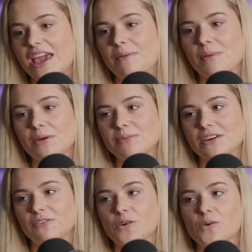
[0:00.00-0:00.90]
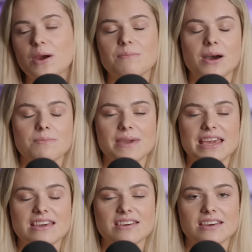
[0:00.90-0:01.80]
it might be difficult, it might
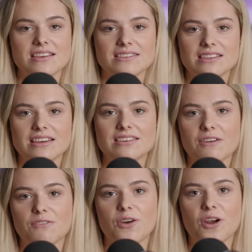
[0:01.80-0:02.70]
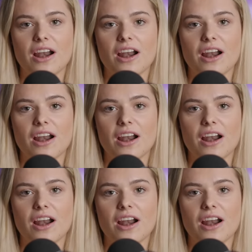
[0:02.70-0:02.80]
be something different,